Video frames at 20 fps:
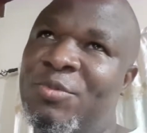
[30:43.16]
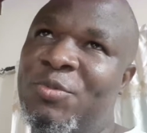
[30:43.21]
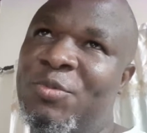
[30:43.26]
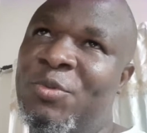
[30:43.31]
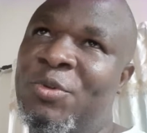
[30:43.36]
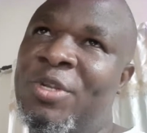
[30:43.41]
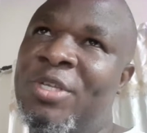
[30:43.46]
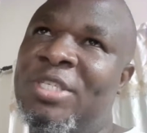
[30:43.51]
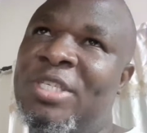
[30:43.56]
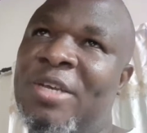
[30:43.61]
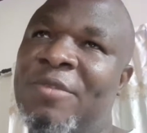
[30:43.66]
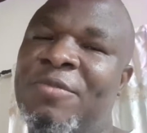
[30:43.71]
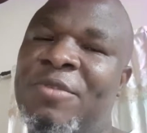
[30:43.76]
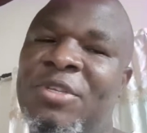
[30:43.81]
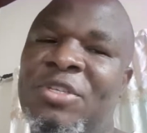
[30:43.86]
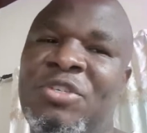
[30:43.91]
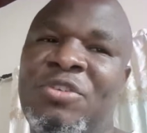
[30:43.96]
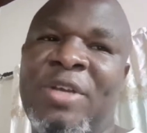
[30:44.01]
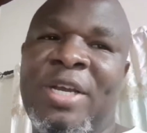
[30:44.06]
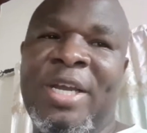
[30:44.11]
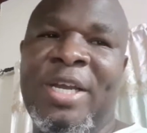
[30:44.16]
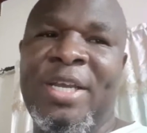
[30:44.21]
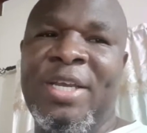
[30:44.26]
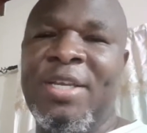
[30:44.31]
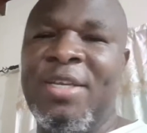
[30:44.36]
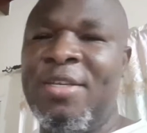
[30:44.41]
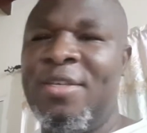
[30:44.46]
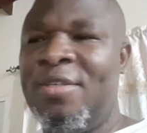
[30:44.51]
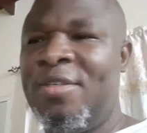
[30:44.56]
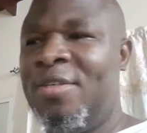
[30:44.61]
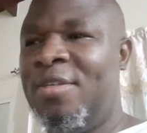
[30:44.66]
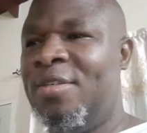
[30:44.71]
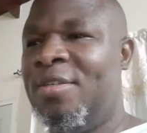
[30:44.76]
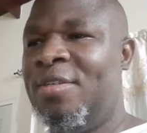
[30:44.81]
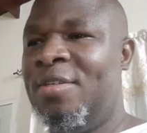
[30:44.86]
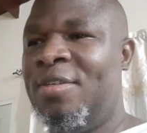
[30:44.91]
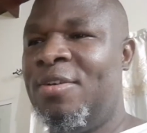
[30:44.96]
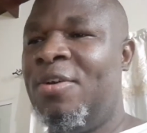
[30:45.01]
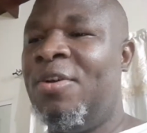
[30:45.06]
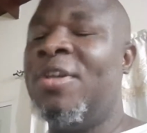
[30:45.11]
we just have to try.
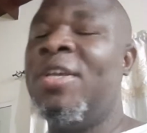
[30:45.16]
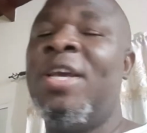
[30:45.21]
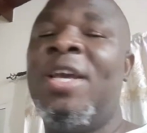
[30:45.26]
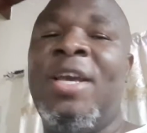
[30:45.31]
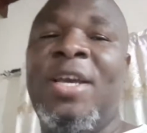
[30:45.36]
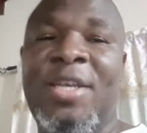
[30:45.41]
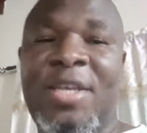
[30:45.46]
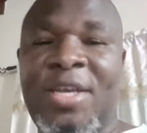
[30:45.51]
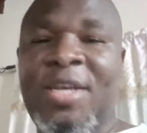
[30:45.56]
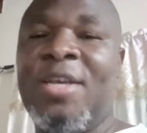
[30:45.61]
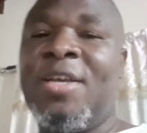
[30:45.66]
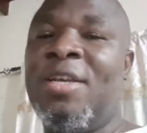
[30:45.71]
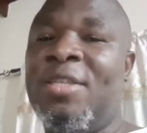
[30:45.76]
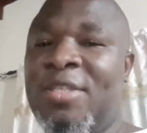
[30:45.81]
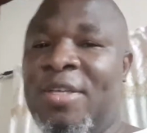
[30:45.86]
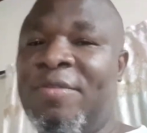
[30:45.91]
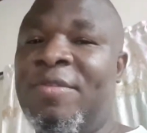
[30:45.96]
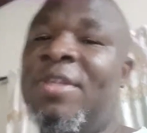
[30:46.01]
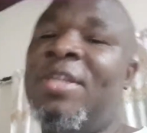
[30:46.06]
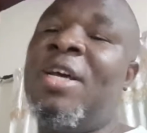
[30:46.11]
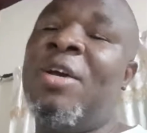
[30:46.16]
Oh yeah, because after that,